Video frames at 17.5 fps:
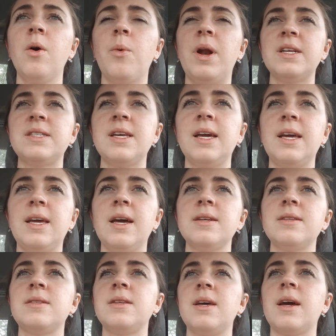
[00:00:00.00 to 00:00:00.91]
When I say
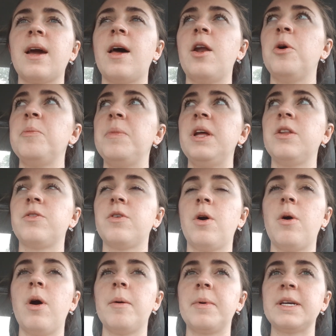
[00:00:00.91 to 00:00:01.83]
get sick, I don't mean
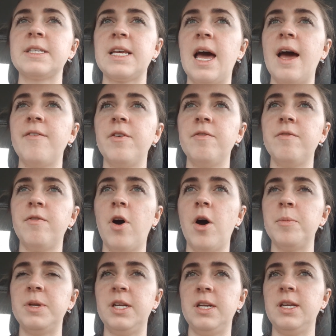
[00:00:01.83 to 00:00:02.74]
throw up, because I haven't
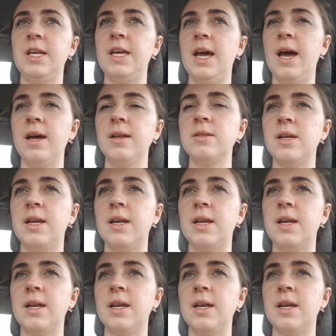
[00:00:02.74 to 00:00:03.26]
vomited yet,